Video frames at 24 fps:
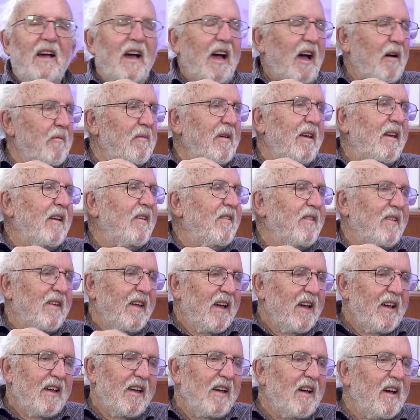I believe
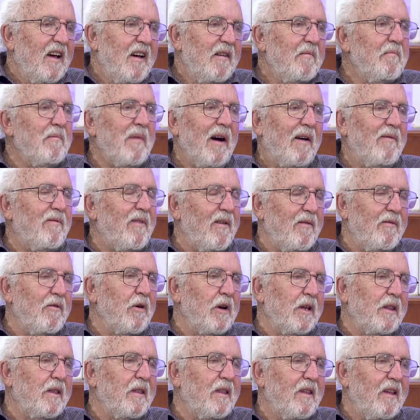my
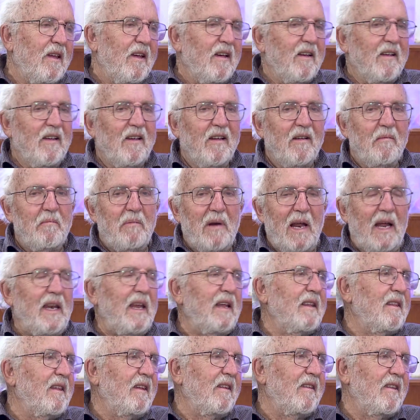favorite
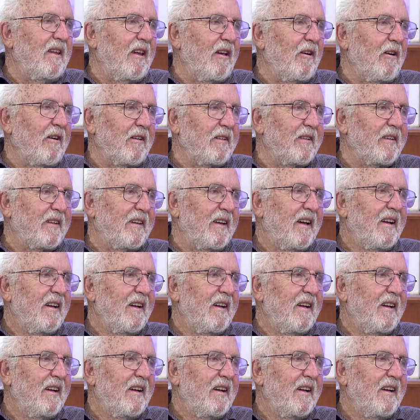planet is the Earth.